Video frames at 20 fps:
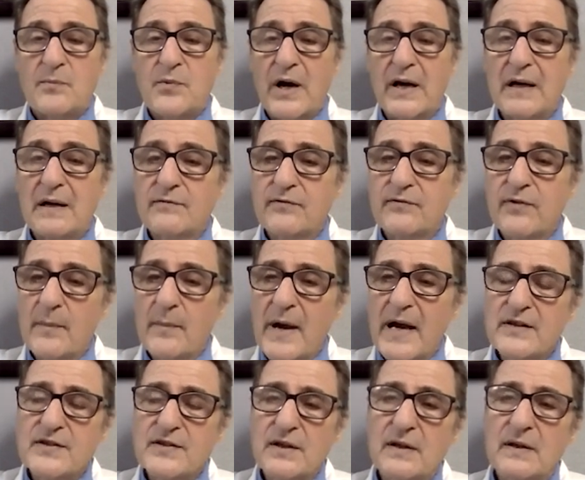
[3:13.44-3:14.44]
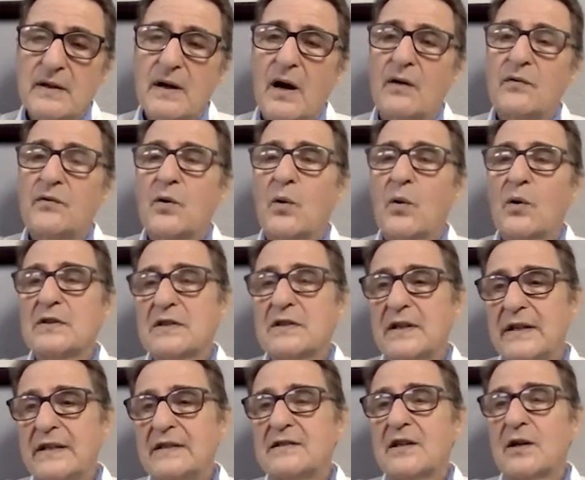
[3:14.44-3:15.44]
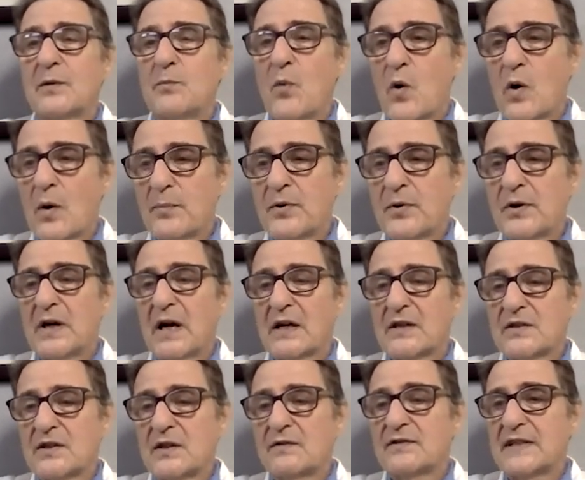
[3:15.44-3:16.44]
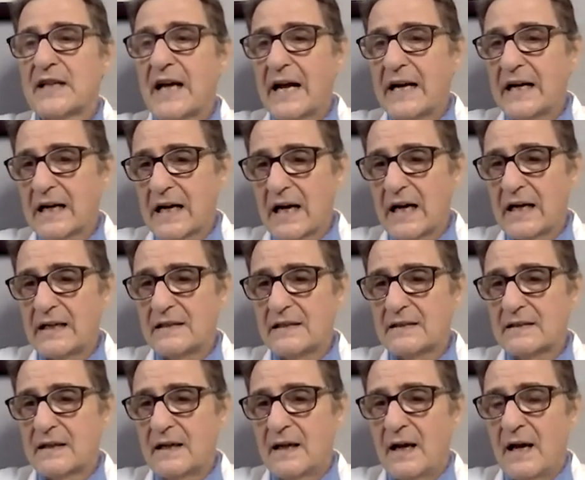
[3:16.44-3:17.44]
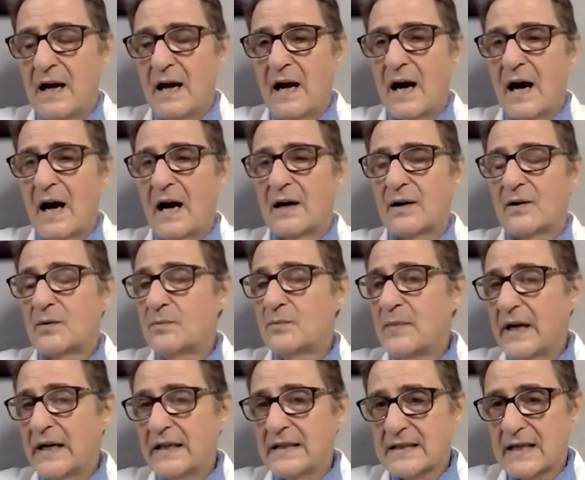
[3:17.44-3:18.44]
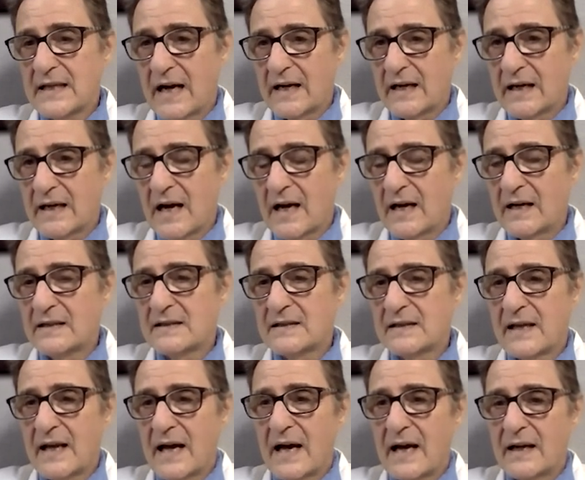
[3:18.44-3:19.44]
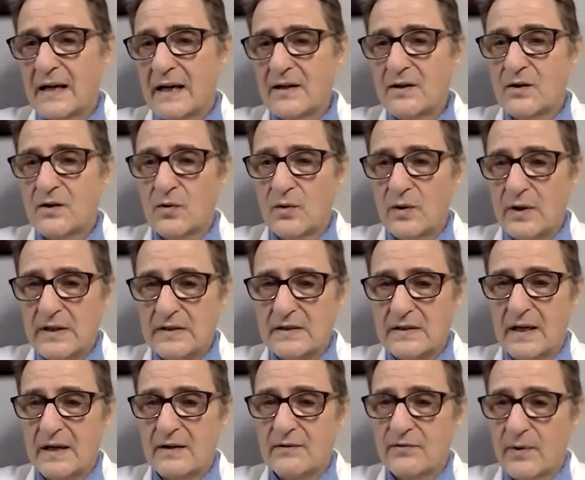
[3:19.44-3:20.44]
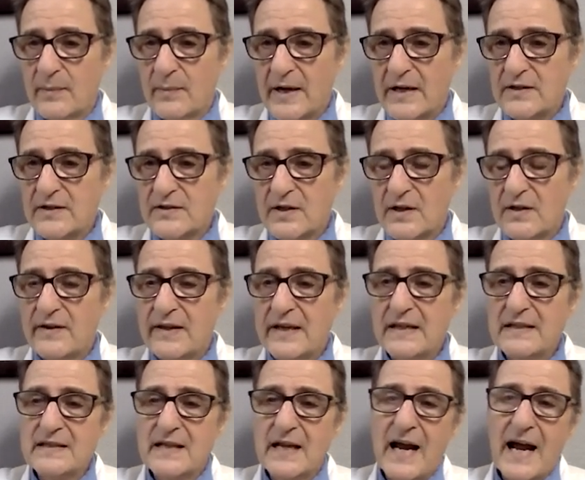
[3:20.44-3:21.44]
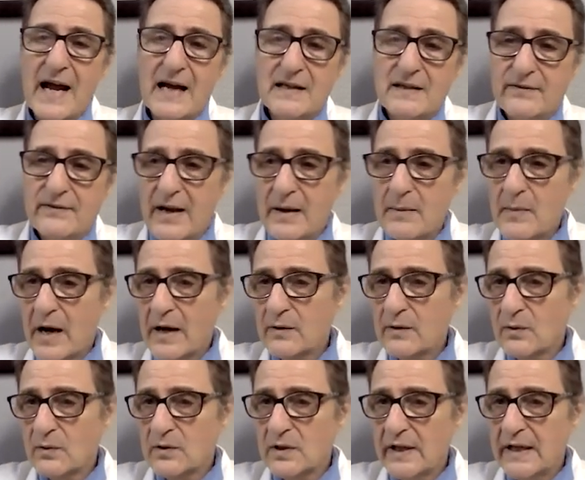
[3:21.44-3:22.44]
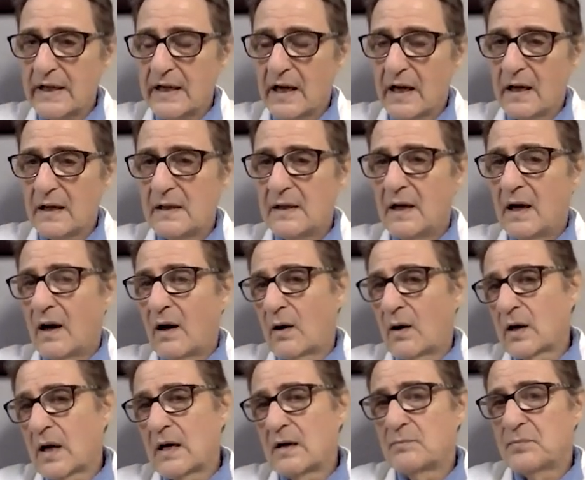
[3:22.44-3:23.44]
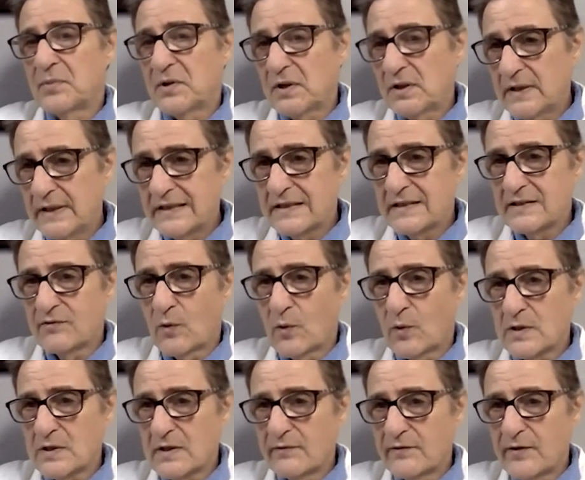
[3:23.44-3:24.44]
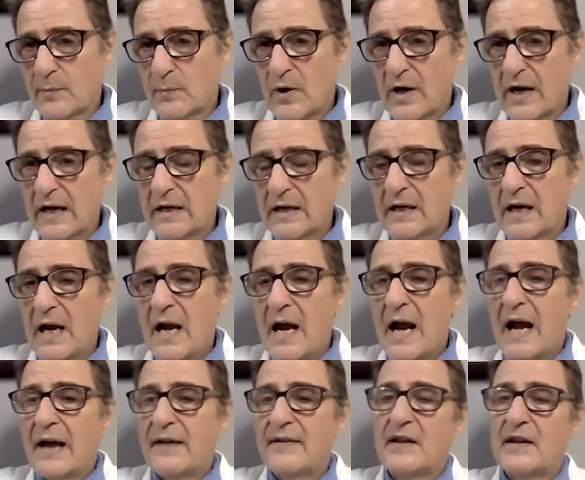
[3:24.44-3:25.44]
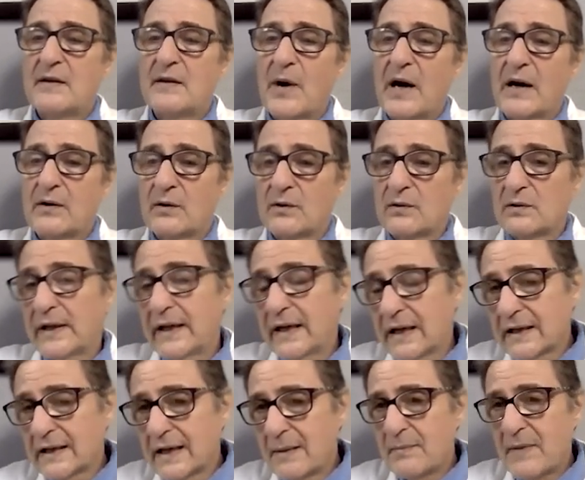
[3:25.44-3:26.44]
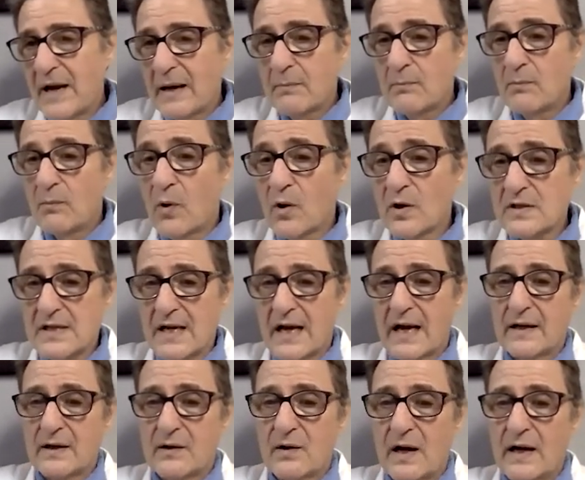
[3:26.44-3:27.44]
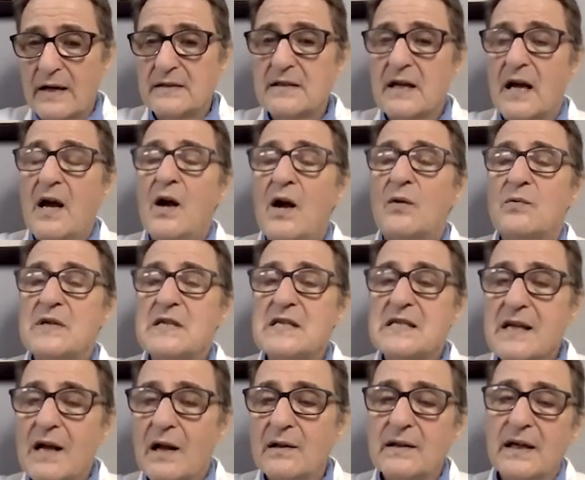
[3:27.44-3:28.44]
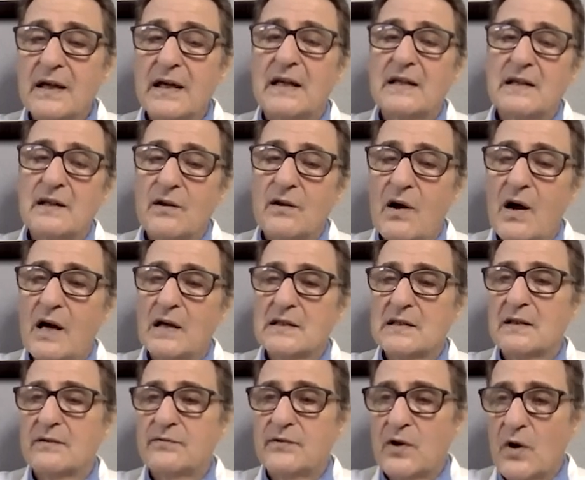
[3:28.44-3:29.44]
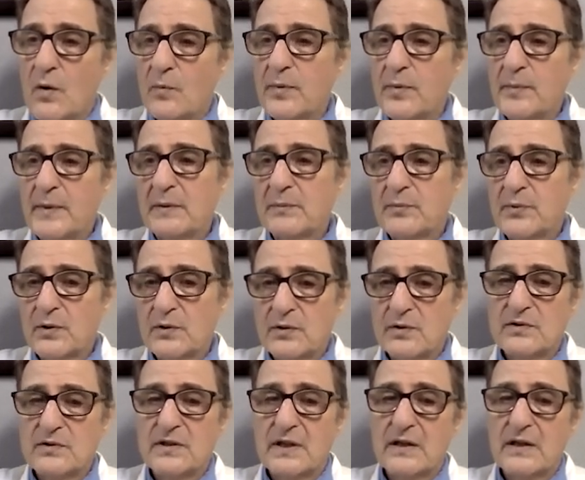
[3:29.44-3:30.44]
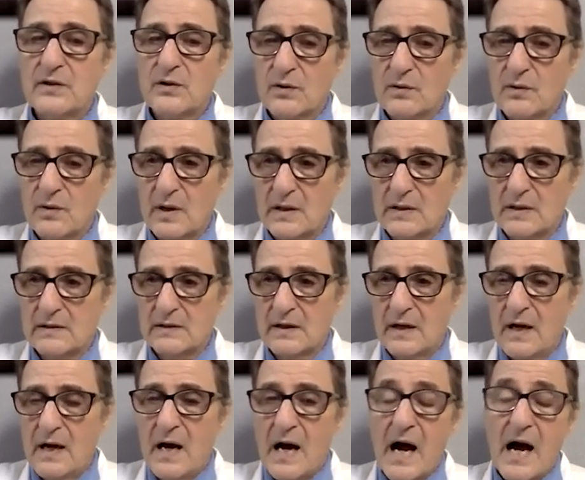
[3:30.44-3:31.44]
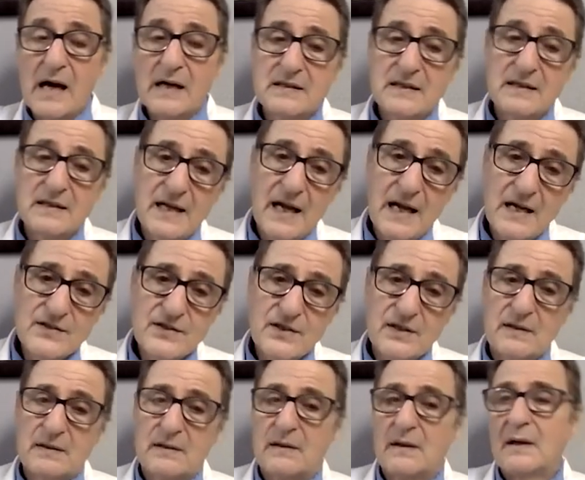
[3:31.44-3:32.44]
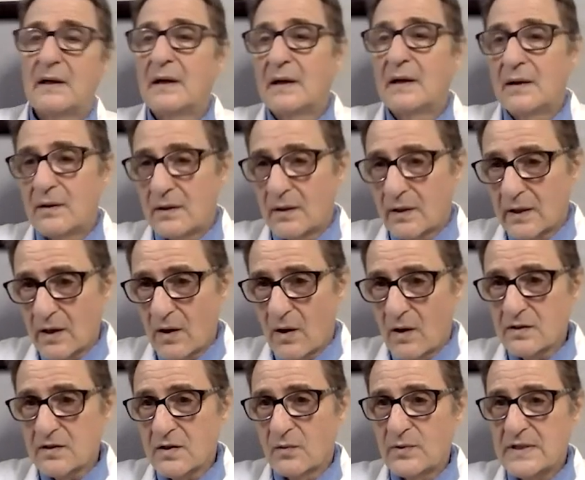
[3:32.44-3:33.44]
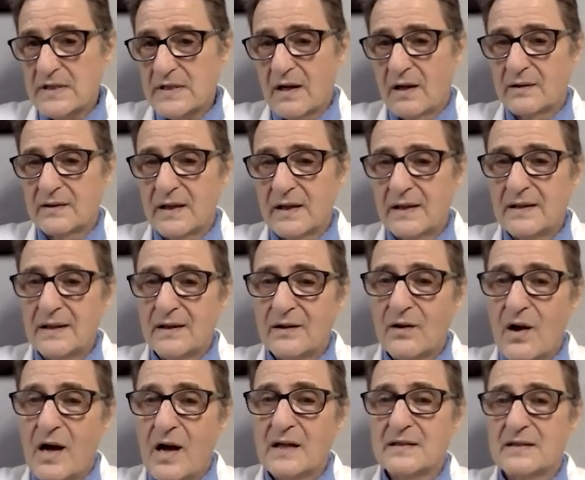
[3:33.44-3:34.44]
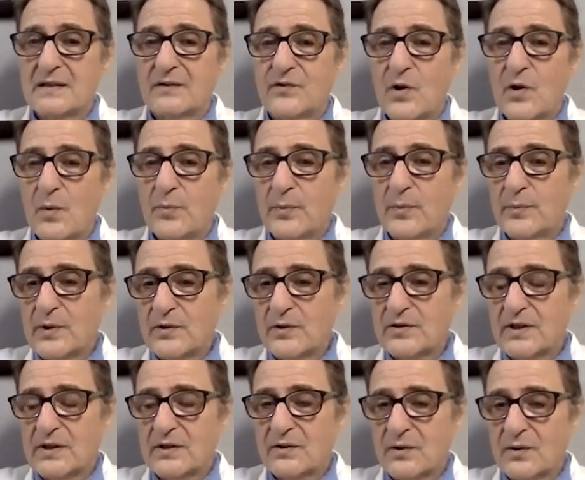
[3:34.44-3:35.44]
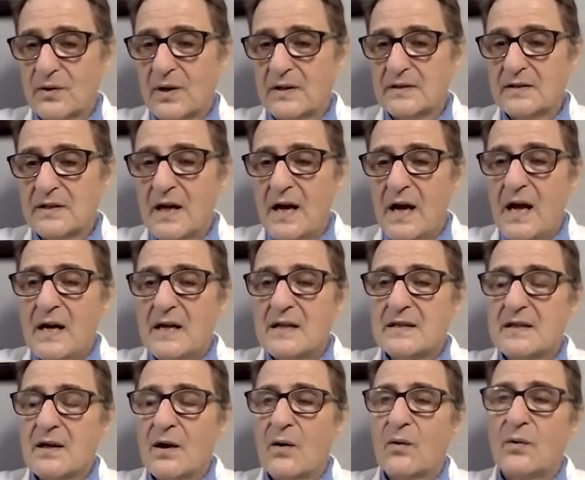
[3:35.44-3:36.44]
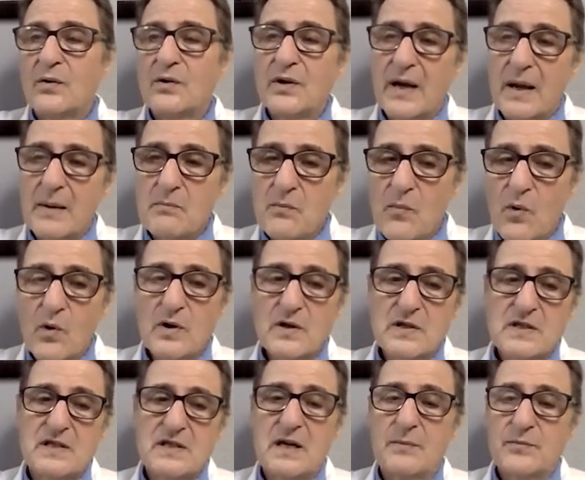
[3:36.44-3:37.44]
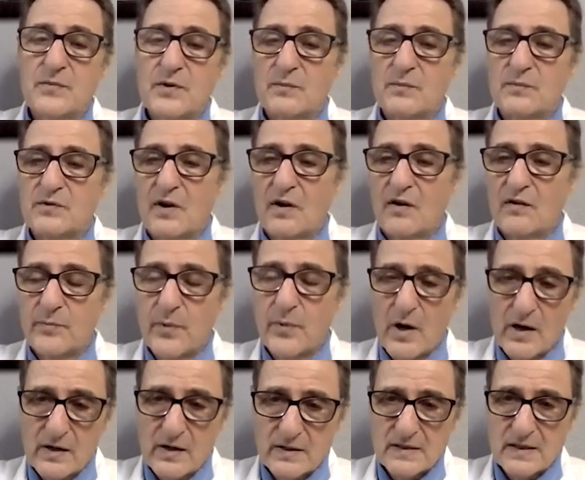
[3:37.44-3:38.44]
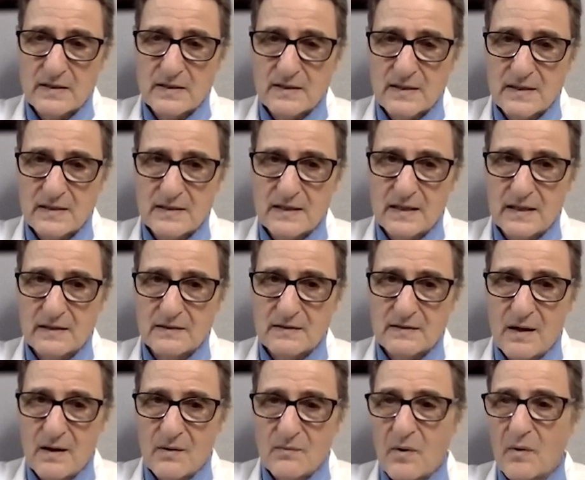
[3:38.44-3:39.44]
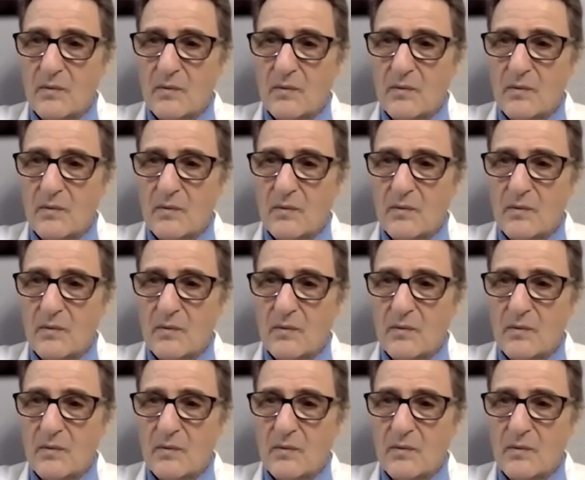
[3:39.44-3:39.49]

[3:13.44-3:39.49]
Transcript: Brain inflammation, of course, leads to more production of cytokines. or many cytokines that increase inflammation. These can activate microglia, our kind of police force of the brain. And then the microglia can make more cytokines, resulting in the loss of dopamine producing neurons. Oxidation can also result in the loss of dopaminergic neurons. So you get more symptoms of Parkinson's disease.